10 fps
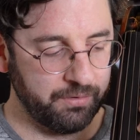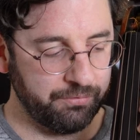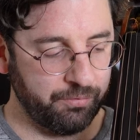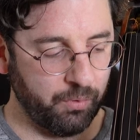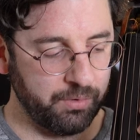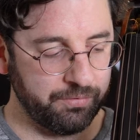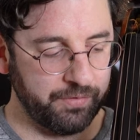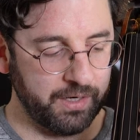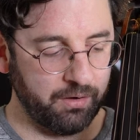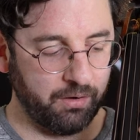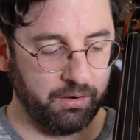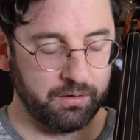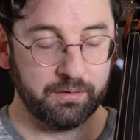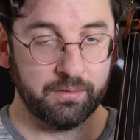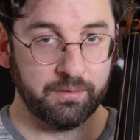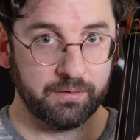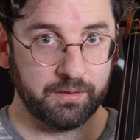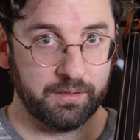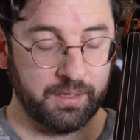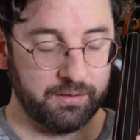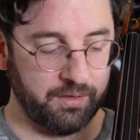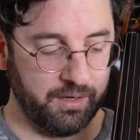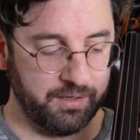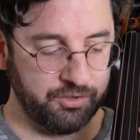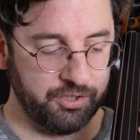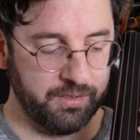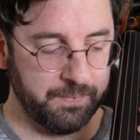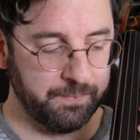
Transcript: fourth finger can touch.